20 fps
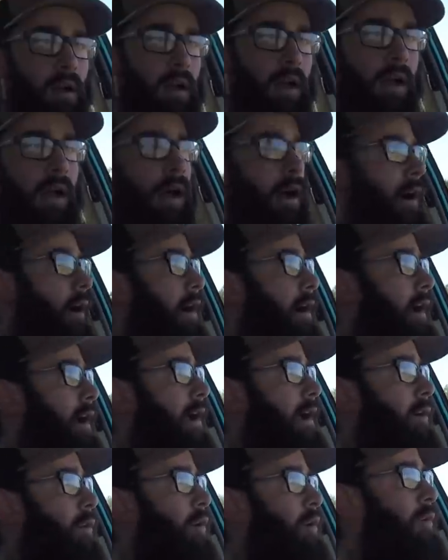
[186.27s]

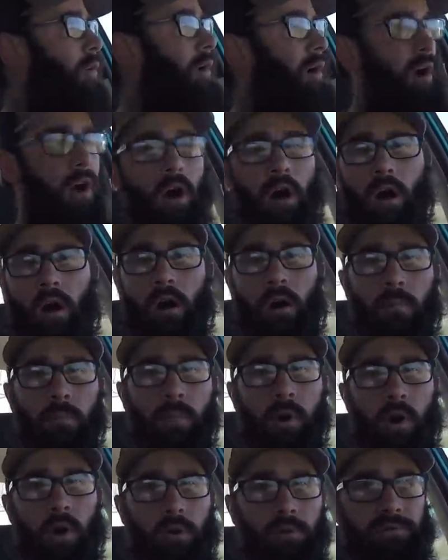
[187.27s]
right, well, we're
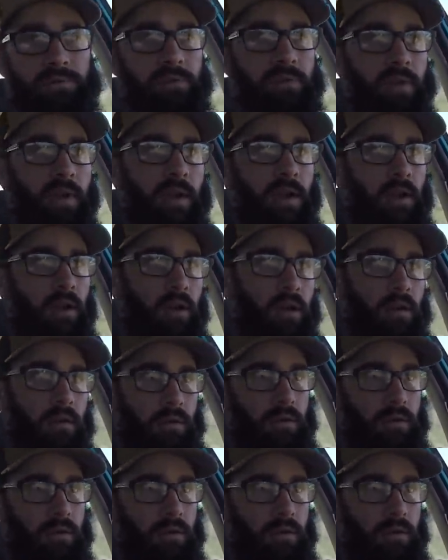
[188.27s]
almost there.